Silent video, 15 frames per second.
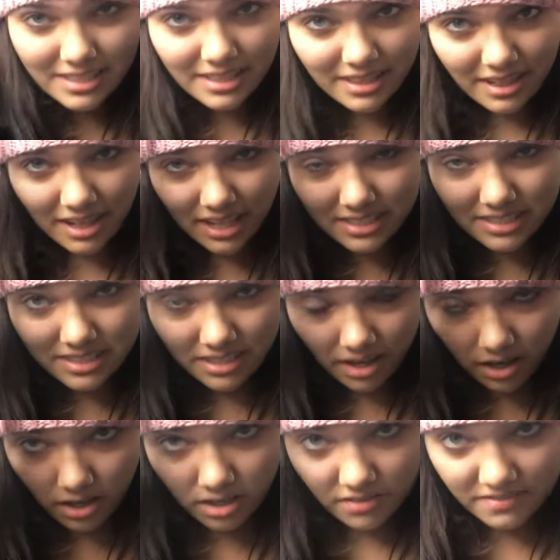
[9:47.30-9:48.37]
like
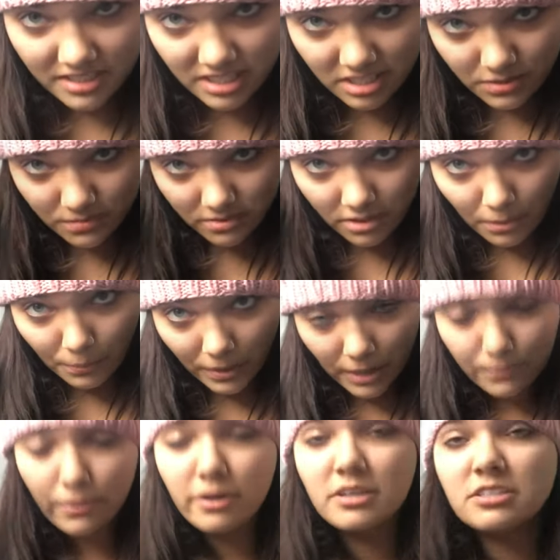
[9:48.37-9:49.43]
all of these, the pink
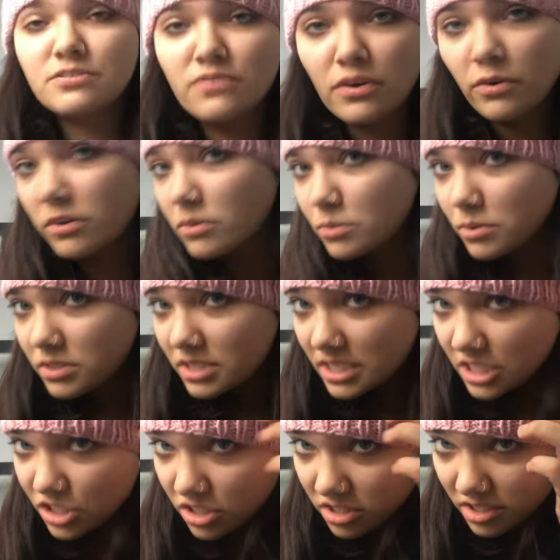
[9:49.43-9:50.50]
part is very loose.
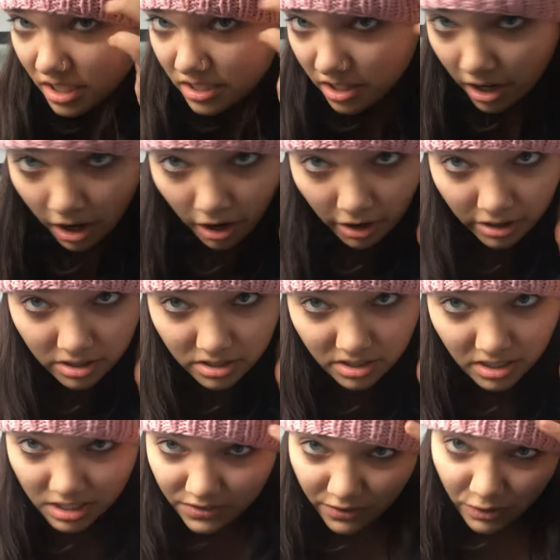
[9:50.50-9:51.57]
It just like the heart
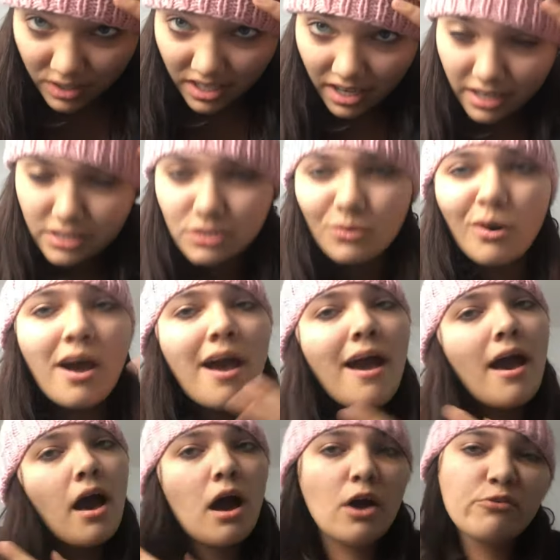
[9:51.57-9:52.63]
is very tight, so
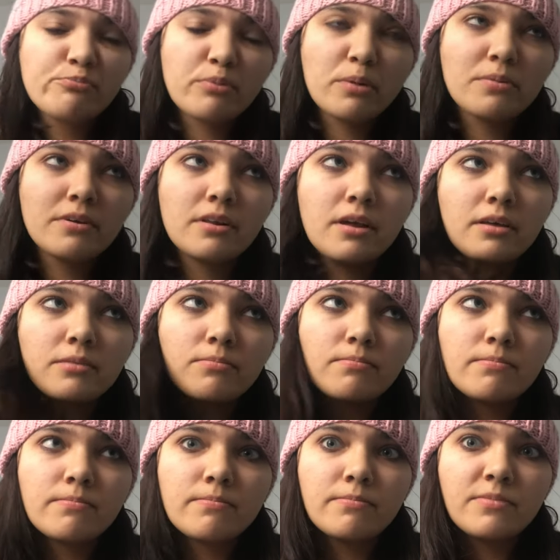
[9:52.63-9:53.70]
I've probably like
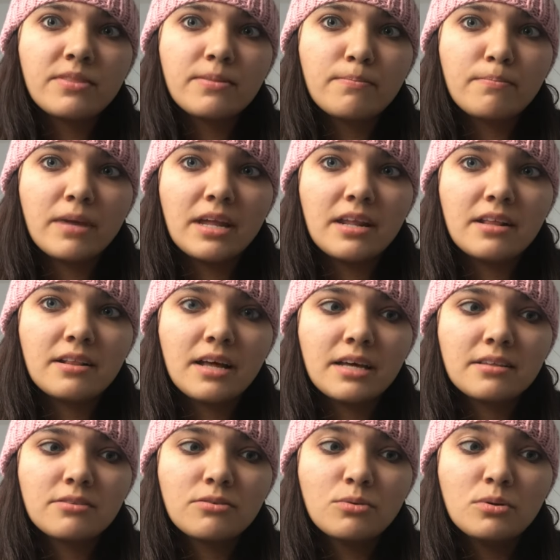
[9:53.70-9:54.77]
made it like
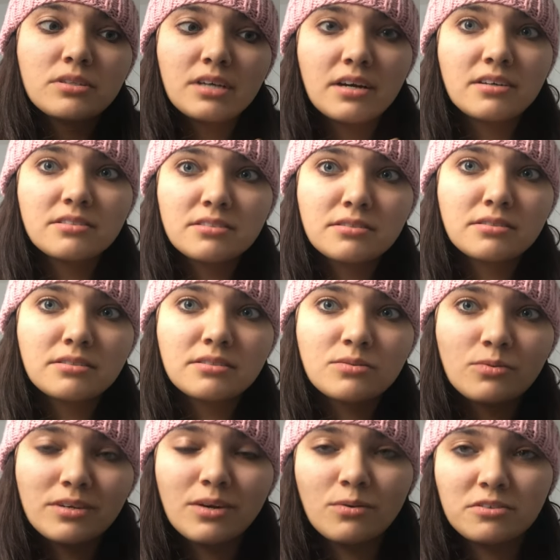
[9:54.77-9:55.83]
too tight
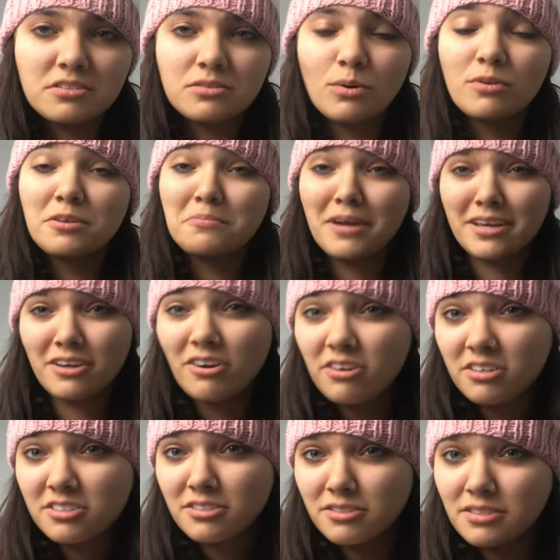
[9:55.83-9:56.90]
when I was holding my
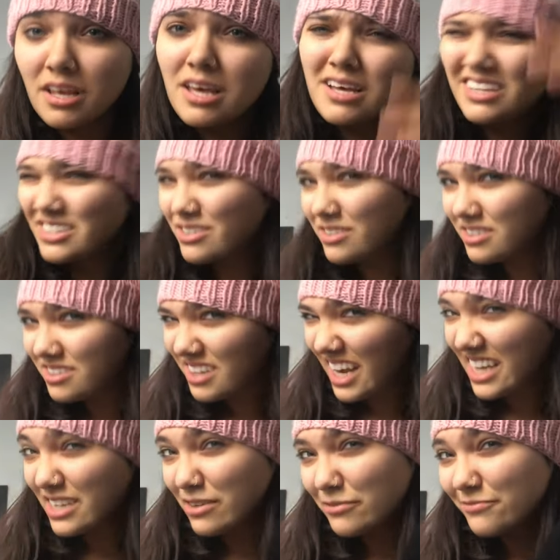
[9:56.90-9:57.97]
yarns. So it's
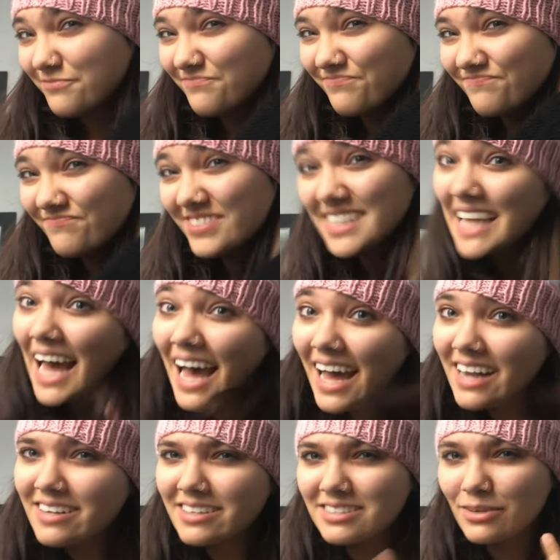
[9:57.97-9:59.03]
kind of
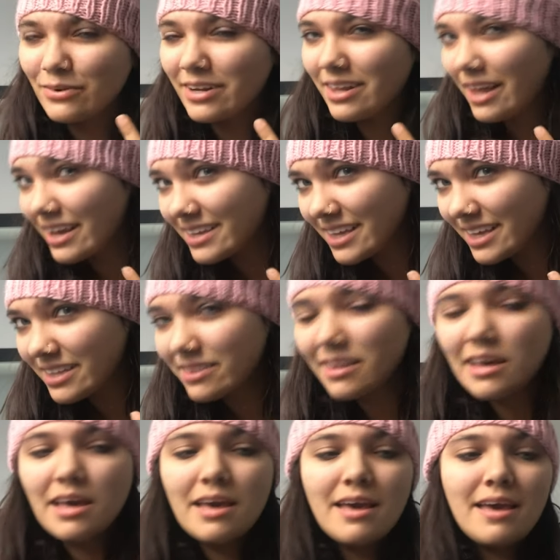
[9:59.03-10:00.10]
sad because I really like it.
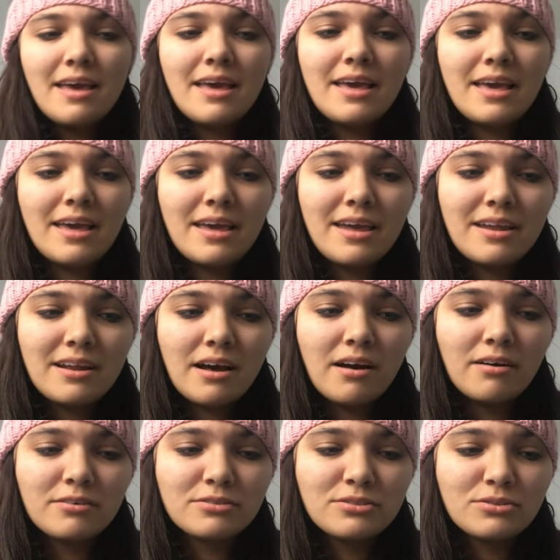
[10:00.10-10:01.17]
And
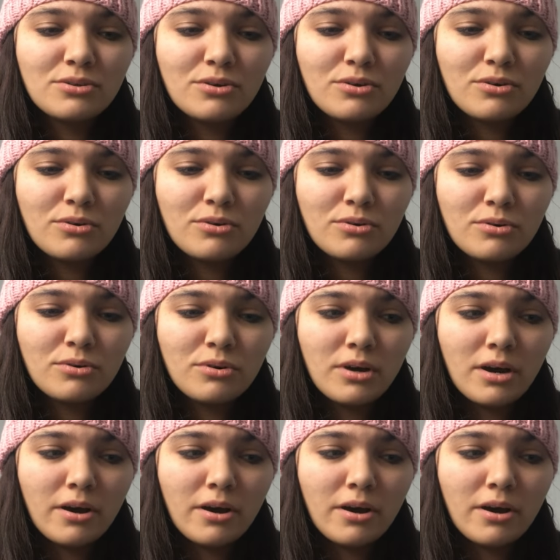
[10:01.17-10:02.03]
also,